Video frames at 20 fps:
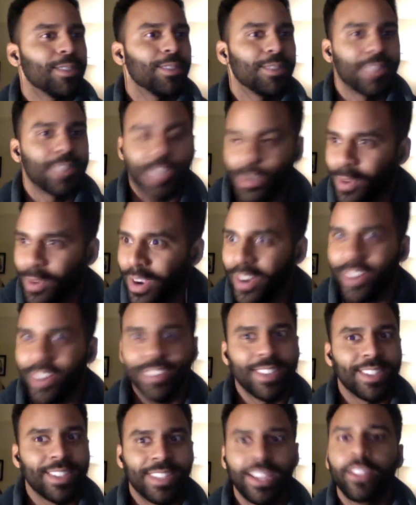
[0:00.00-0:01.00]

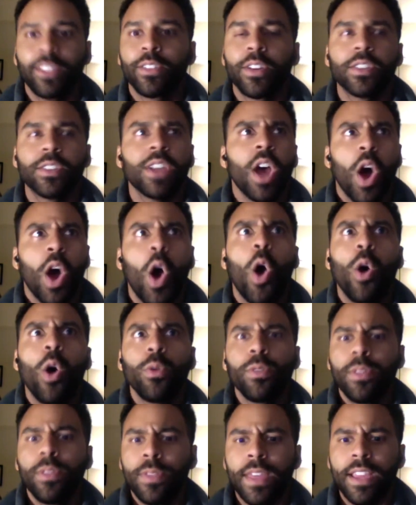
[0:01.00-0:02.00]
squares, cylinders, all
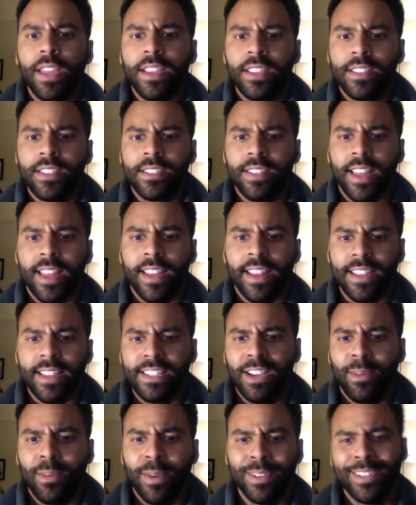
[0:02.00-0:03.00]
the things that I
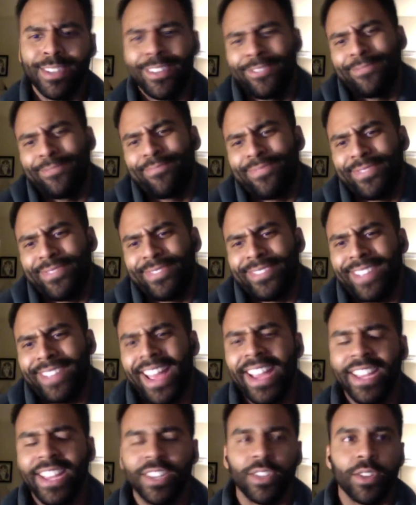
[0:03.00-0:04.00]
tell myself
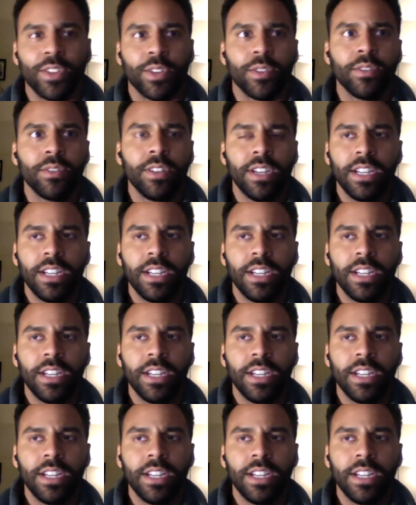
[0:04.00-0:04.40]
I can do,